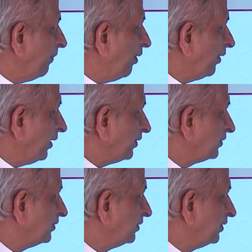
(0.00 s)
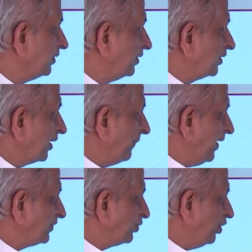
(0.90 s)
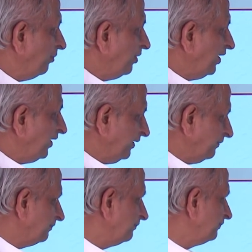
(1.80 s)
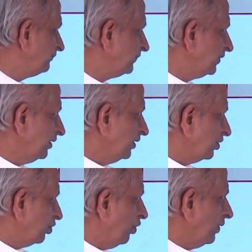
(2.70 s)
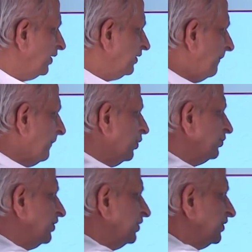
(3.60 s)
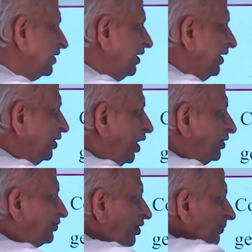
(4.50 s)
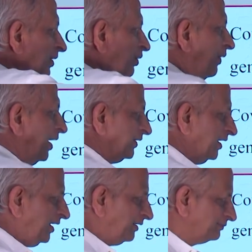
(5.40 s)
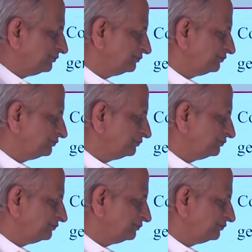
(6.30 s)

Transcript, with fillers: bond. Come into solubility. Covalent compounds are generally not soluble in water.